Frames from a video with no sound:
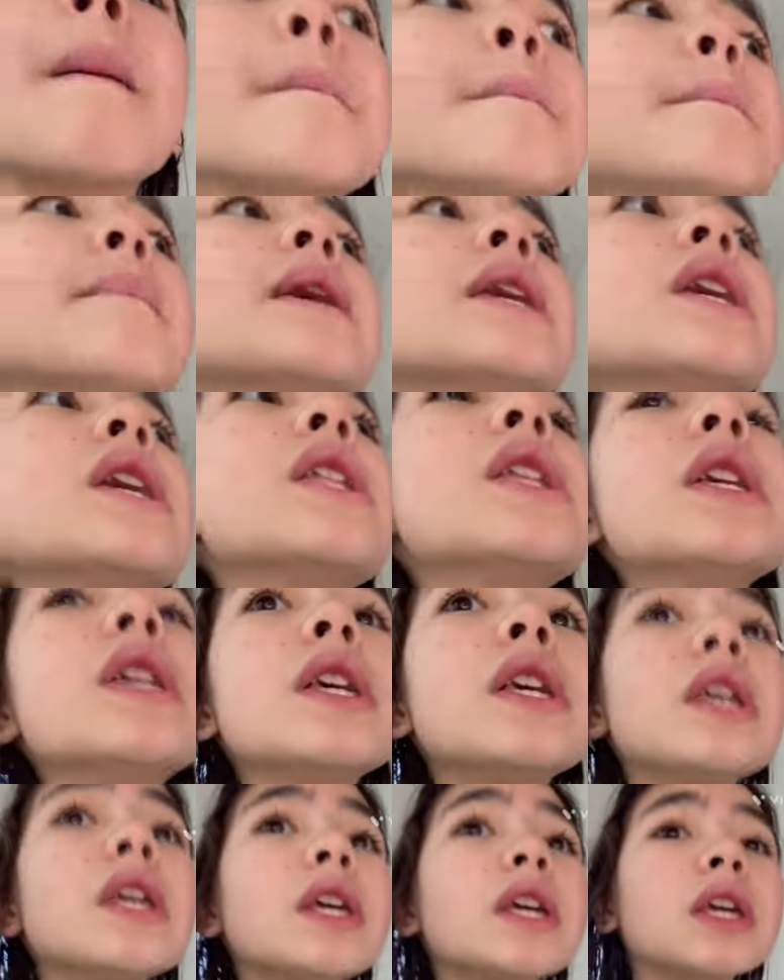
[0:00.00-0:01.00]

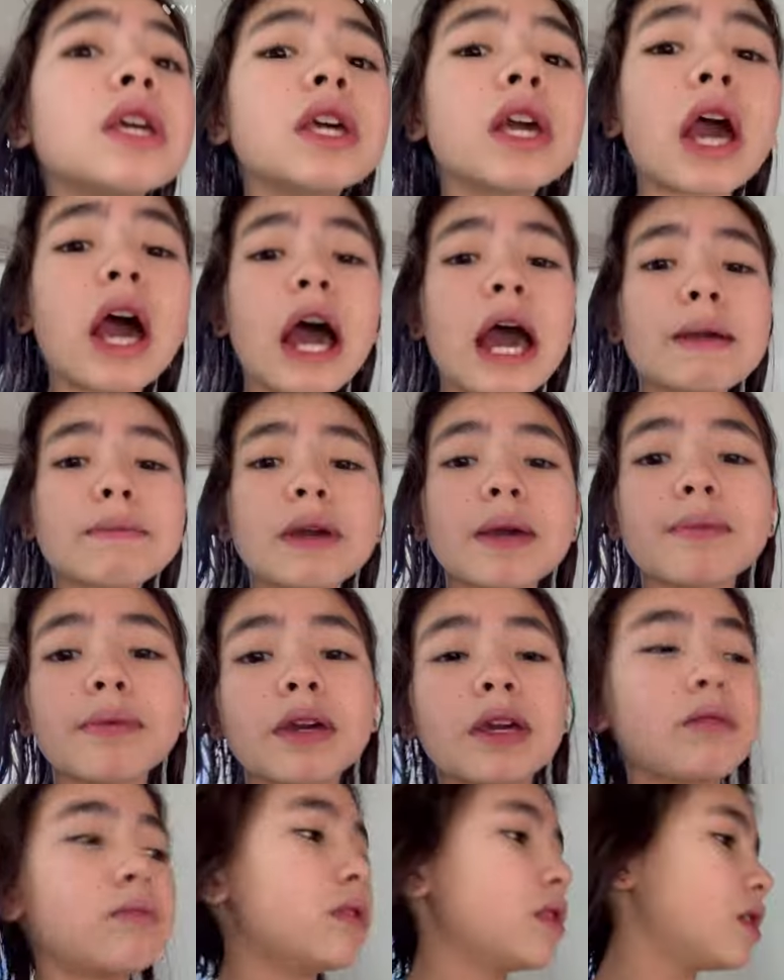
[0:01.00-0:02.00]
Minnie! Hi, my
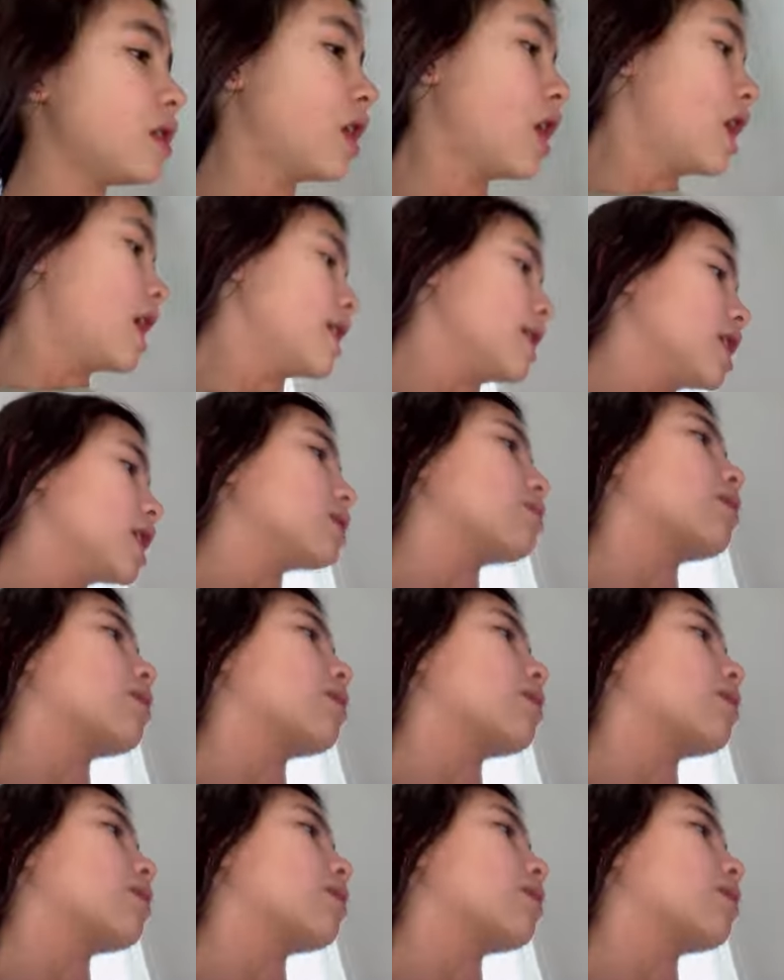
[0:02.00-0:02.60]
baby. He